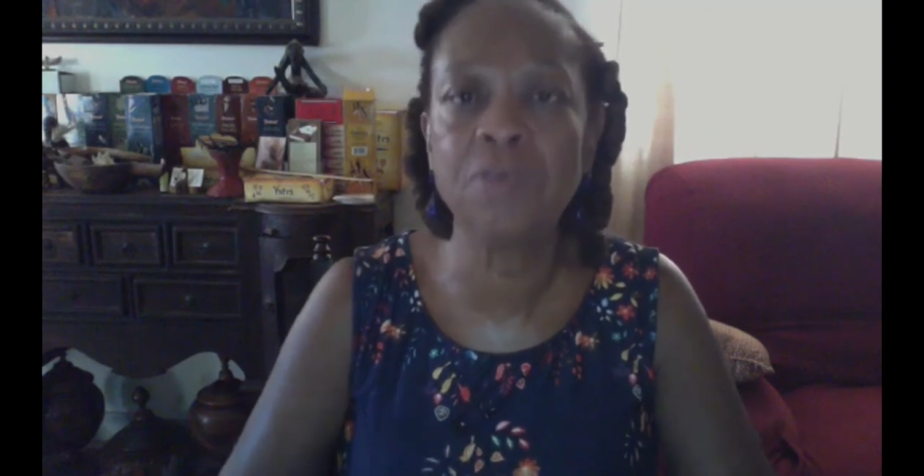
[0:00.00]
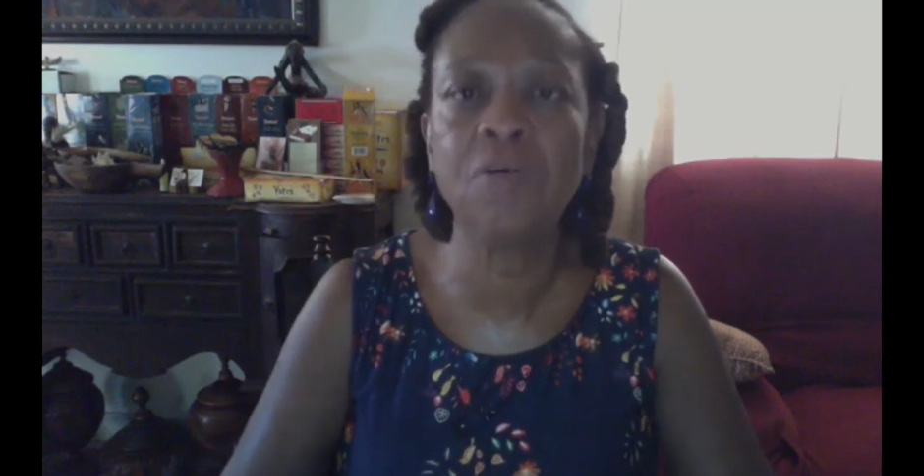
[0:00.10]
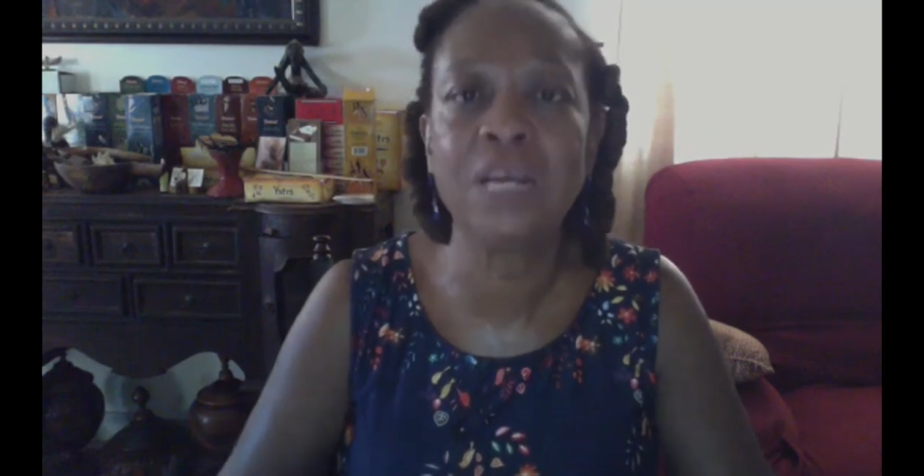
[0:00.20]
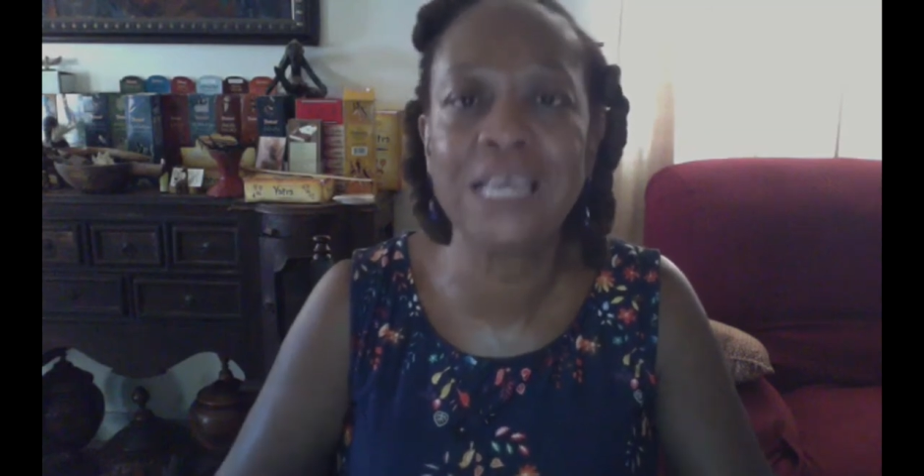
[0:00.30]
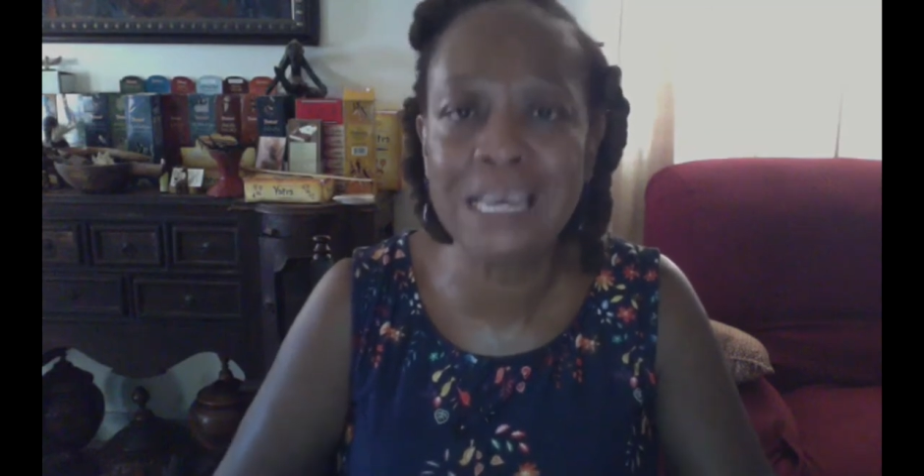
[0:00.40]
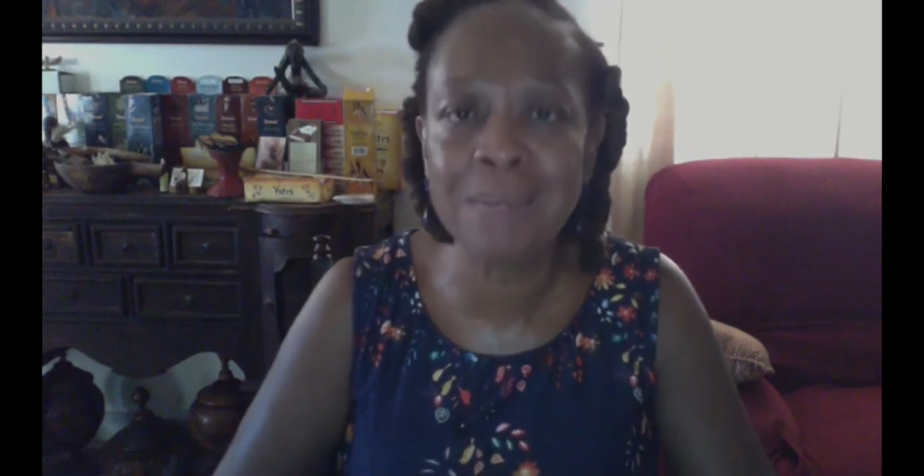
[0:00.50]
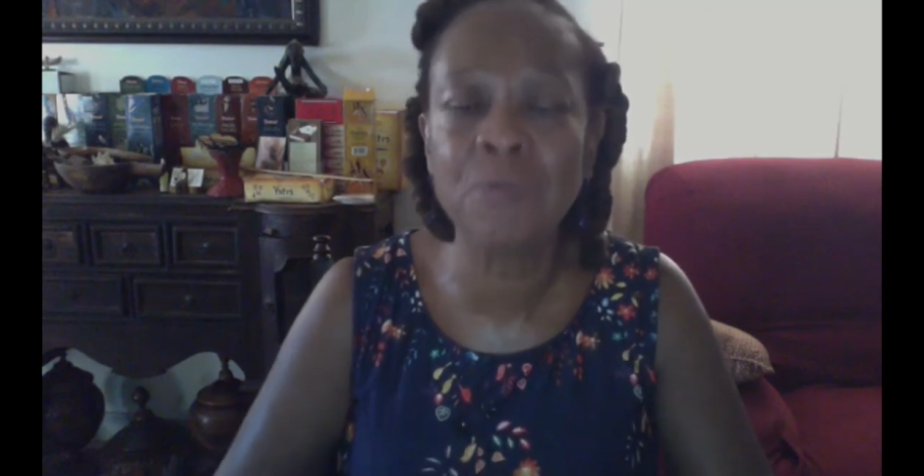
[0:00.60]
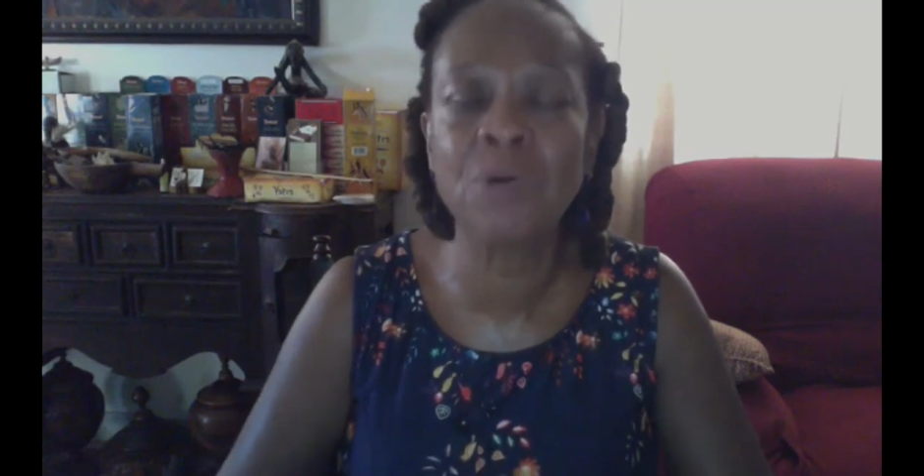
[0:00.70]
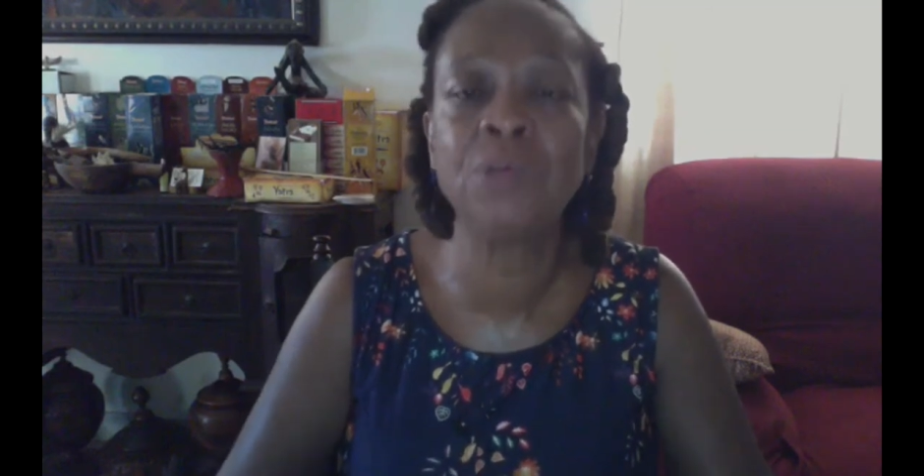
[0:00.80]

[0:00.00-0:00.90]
You want to eat more,